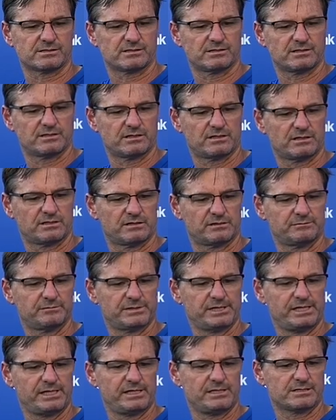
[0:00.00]
and
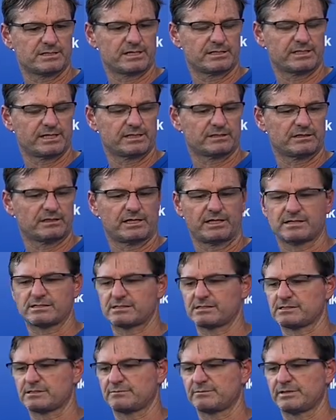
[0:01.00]
he's got the
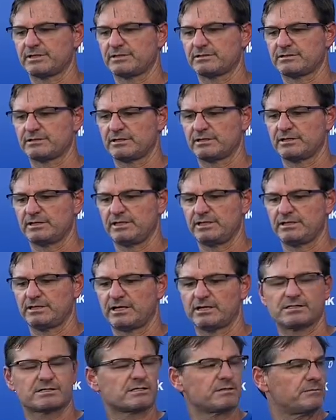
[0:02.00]
athleticism that he'd
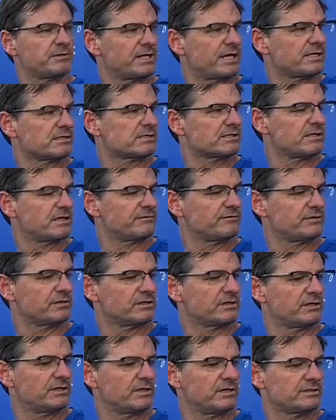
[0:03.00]
done some of that stuff in
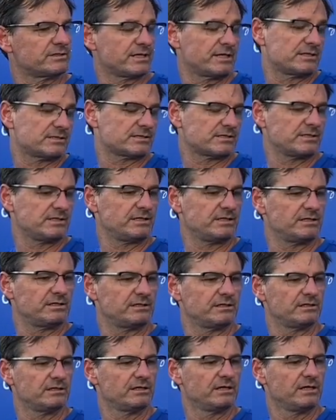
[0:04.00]
Tennessee,
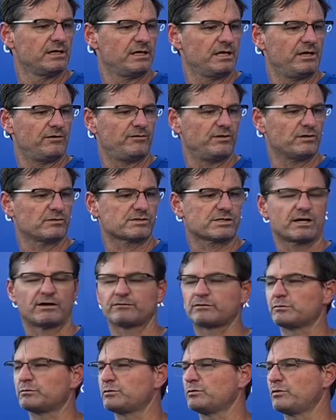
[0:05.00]
and he feels
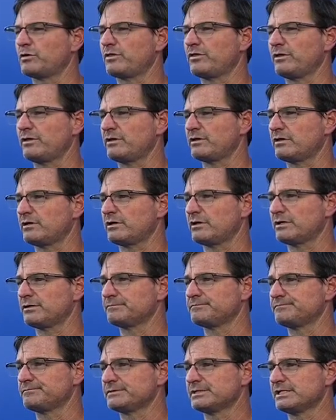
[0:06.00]
comfortable with it.
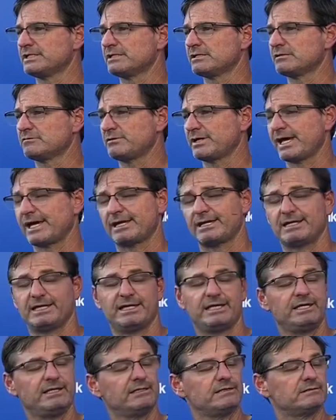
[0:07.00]
And we had a
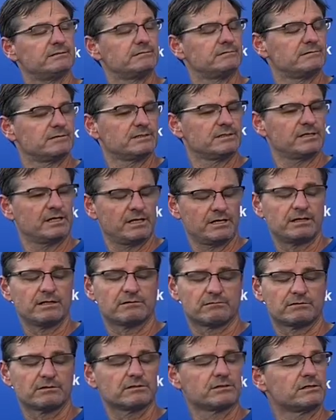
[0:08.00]
need, and he
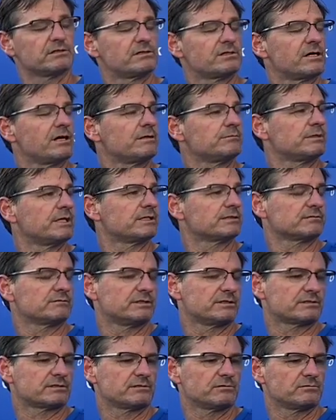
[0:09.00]
did a really good job last
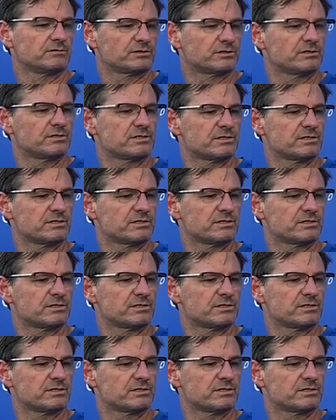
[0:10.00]
week, so it was good